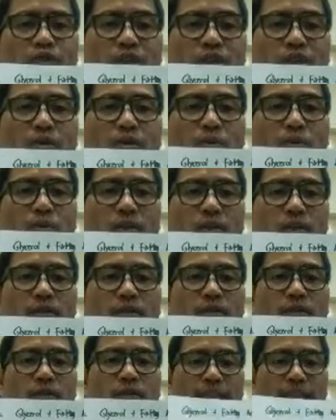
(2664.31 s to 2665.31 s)
Three
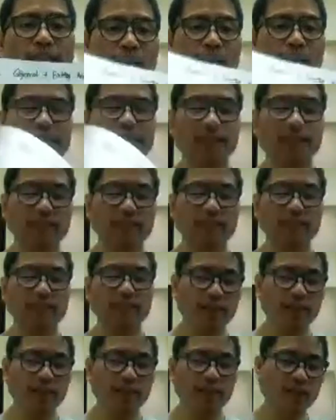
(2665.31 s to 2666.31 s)
components of fatty acids, this
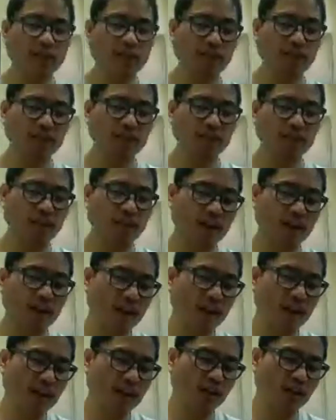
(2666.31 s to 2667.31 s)
photosynthesis
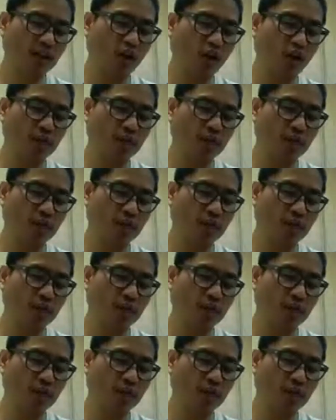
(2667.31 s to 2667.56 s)
uh,